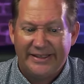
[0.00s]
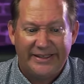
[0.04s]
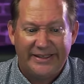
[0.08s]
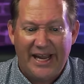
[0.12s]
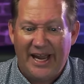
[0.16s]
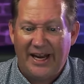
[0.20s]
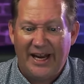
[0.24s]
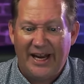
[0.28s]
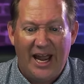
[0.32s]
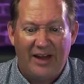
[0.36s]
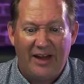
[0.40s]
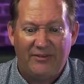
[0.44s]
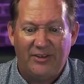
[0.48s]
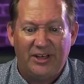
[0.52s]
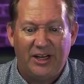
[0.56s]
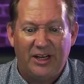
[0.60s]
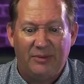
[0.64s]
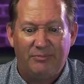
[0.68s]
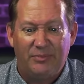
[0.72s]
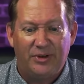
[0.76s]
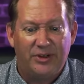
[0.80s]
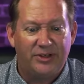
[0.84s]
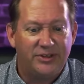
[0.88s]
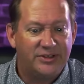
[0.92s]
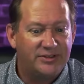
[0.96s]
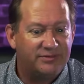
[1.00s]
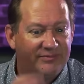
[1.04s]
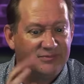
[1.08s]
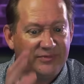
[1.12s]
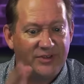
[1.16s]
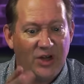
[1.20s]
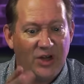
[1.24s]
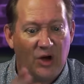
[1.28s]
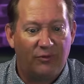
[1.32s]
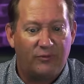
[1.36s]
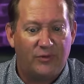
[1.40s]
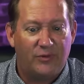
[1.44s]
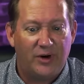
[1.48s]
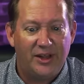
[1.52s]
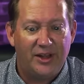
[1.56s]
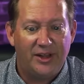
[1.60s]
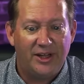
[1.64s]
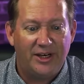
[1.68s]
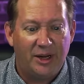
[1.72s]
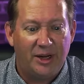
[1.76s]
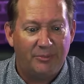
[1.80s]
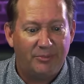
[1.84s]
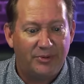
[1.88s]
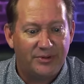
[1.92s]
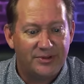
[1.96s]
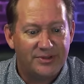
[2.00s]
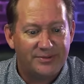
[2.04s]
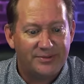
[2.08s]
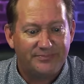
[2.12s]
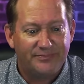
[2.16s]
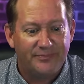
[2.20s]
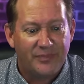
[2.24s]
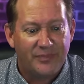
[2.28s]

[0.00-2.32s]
Can't have the nipples. Don't fray the nipples.